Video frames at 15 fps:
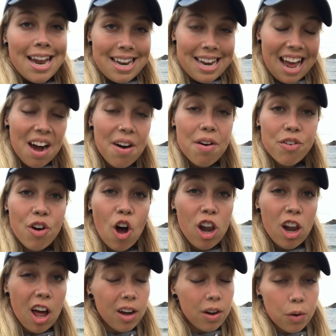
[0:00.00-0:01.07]
Now I've got
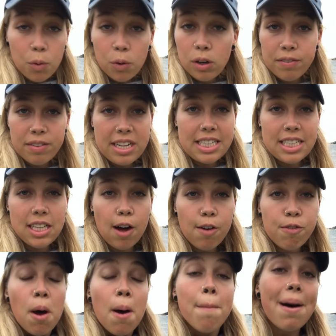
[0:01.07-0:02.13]
to lug all of this
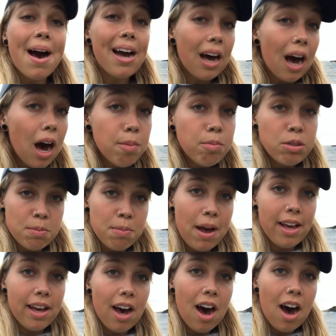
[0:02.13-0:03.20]
stuff back up to
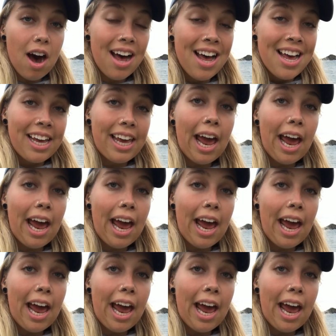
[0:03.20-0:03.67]
my car,